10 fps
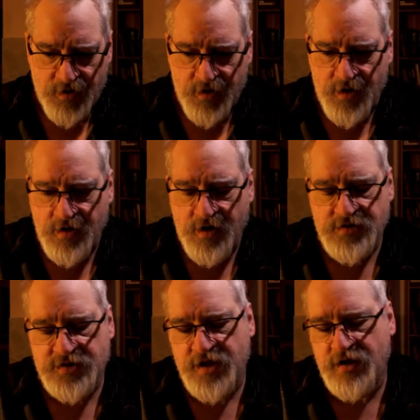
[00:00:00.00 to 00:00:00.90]
and all of a
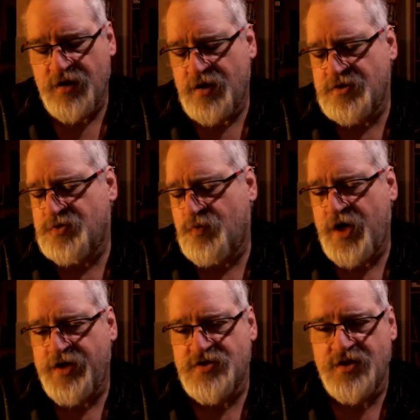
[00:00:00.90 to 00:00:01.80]
sudden it's why
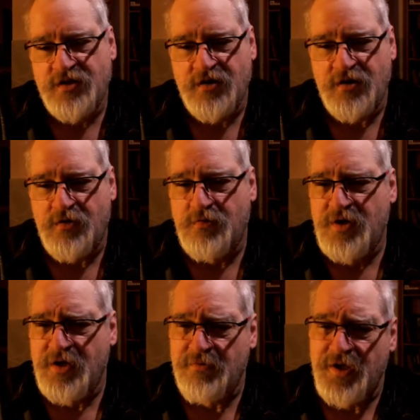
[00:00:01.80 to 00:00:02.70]
you sit there and go,
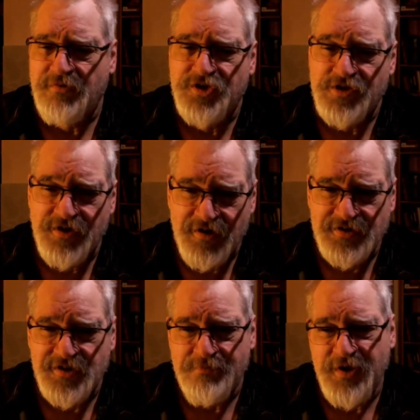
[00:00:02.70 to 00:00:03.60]
why am I just all of a
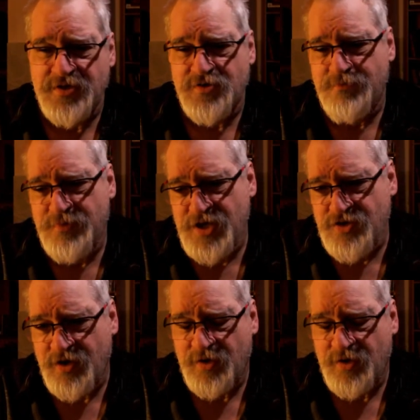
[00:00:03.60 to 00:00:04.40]
sudden being so bitchy?